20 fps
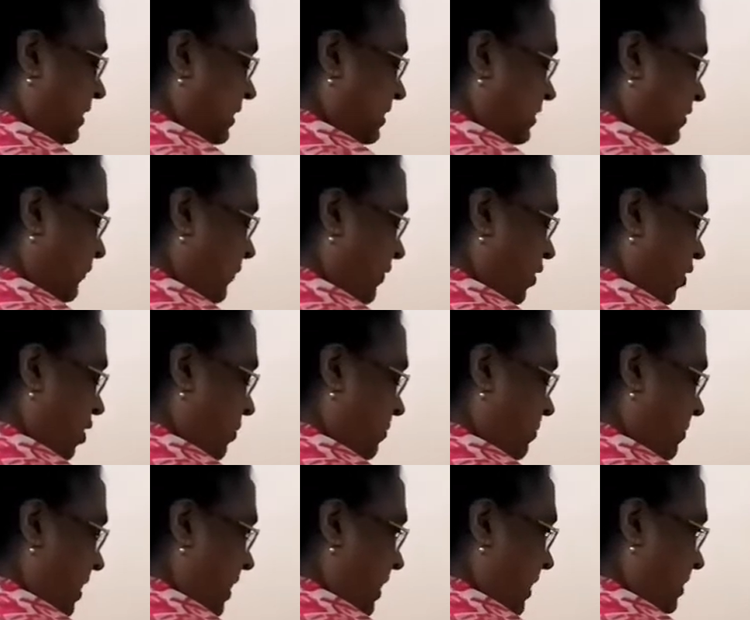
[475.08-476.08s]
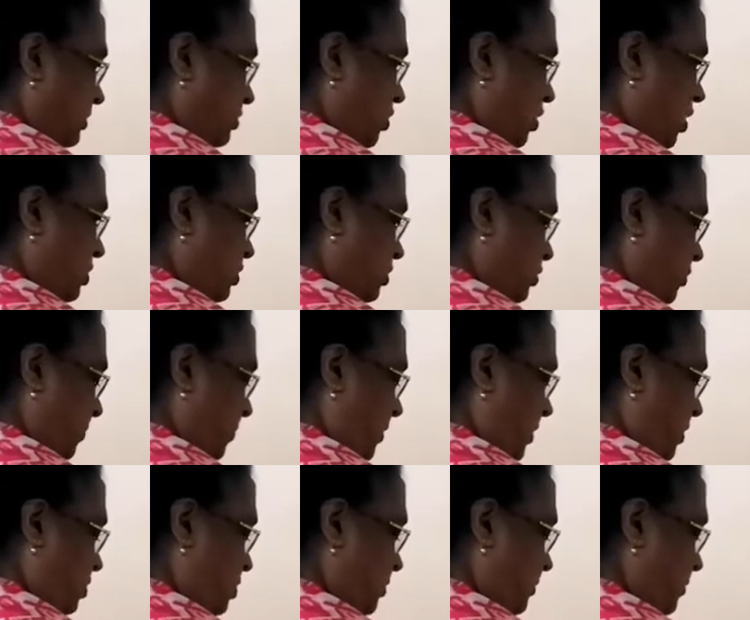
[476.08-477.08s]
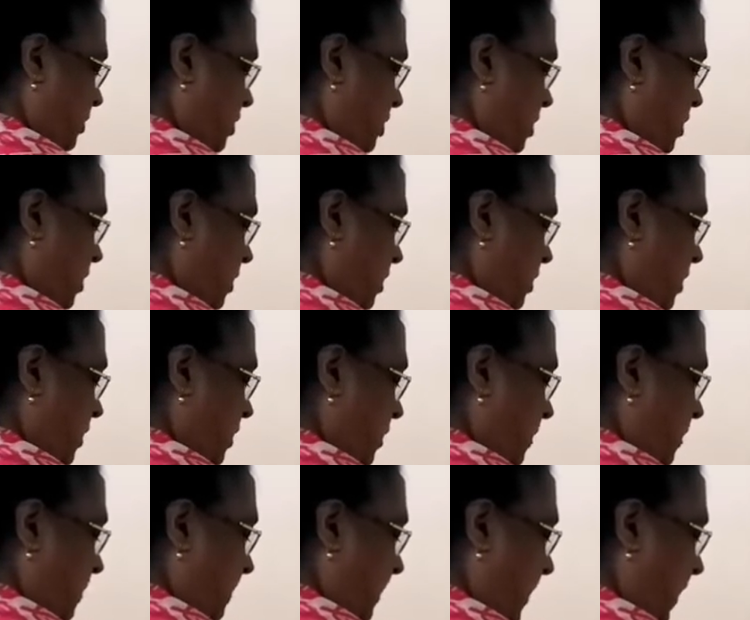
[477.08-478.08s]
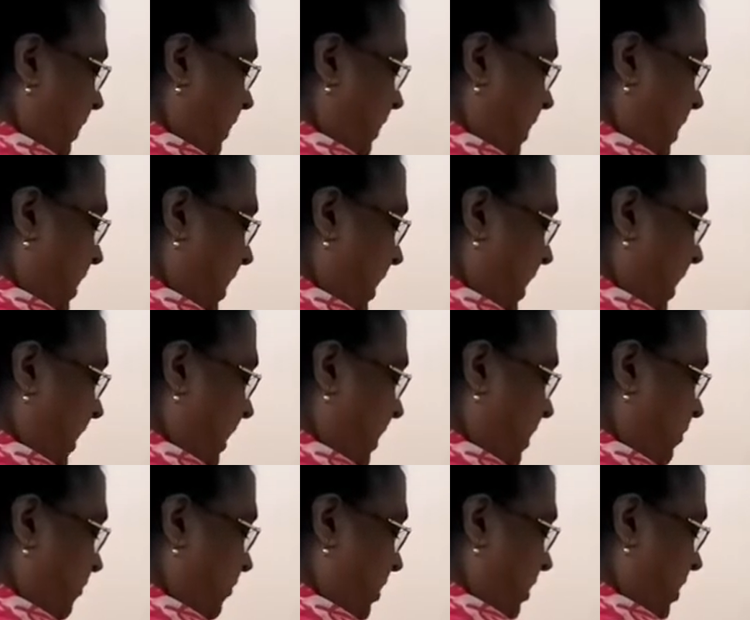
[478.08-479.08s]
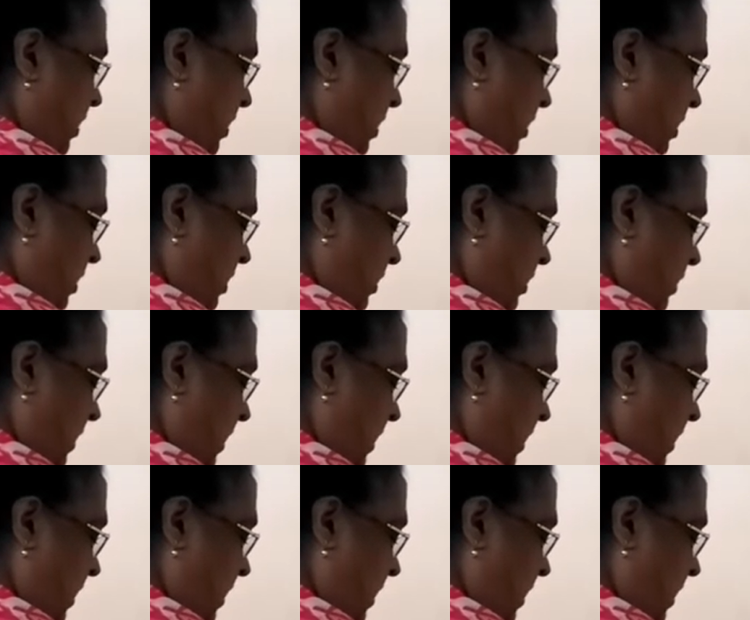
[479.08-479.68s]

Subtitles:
this phenomena is also possible. Metal ion will